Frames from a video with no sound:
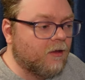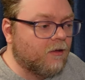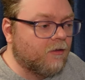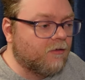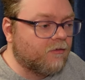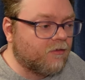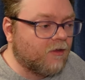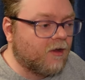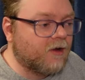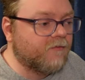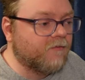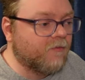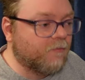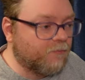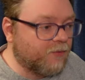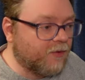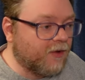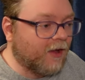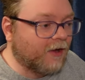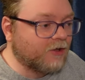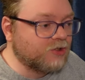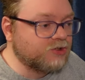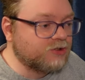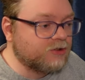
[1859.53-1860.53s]
Son of a
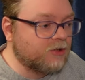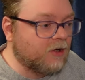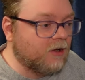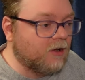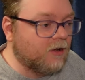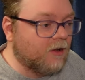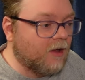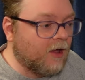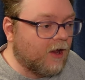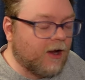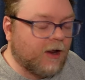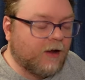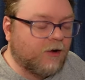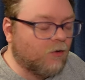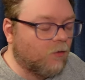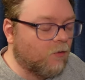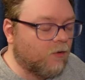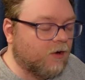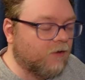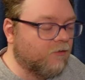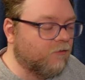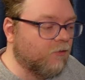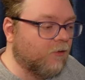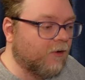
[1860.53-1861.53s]
bitch. And I don't
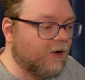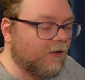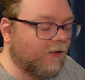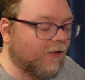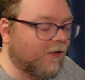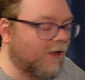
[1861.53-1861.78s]
want to do any